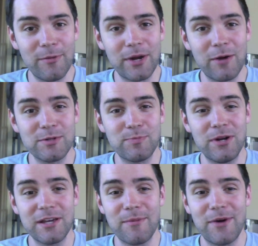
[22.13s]
but I was
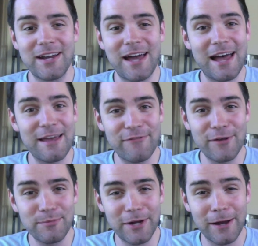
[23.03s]
putting them on
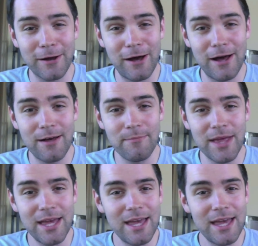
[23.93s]
iFilm.com